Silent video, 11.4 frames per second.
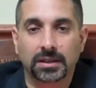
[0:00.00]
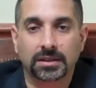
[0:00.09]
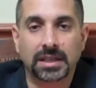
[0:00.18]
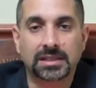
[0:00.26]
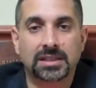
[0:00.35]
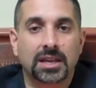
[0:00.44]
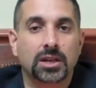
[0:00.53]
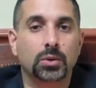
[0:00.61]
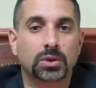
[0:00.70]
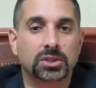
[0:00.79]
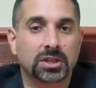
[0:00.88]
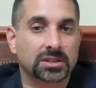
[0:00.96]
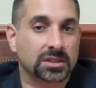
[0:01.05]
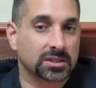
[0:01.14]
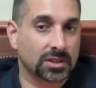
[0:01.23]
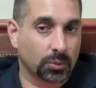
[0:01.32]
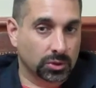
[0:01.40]
Let's say you adjusted
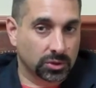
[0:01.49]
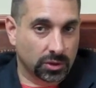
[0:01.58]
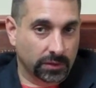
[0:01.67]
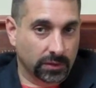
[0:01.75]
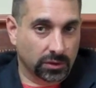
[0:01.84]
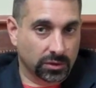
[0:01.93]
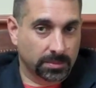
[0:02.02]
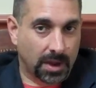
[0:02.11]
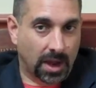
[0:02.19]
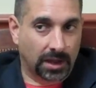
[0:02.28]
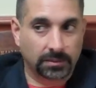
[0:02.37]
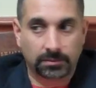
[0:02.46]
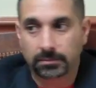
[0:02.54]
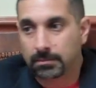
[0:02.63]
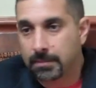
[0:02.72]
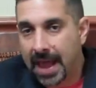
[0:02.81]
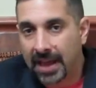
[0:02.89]
someone's cervical spine
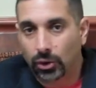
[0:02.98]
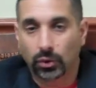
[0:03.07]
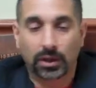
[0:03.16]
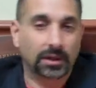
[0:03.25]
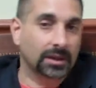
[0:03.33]
manually,